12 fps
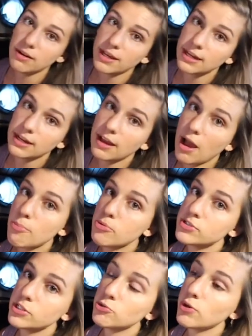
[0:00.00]
on getting a
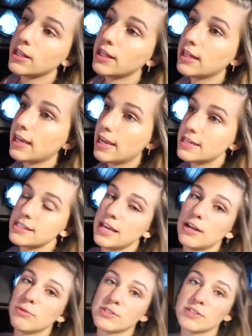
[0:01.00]
composting toilet. Like I
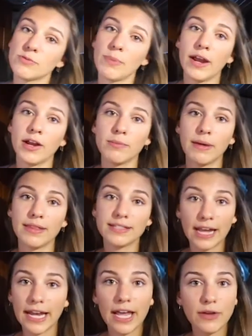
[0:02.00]
said, it was inspired by the
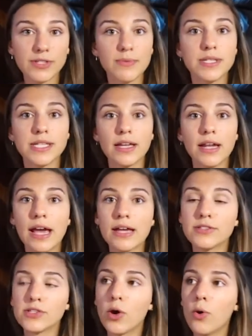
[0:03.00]
tiny house that we stayed
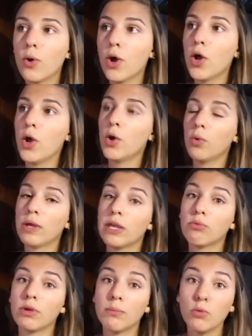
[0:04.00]
at. So we
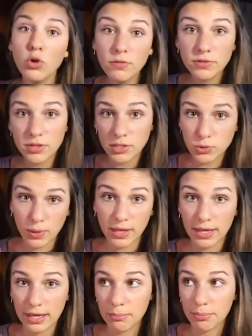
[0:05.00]
removed the
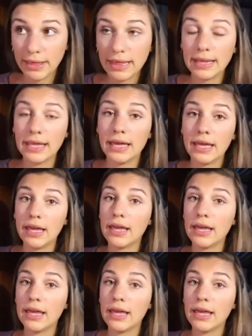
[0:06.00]
toilet completely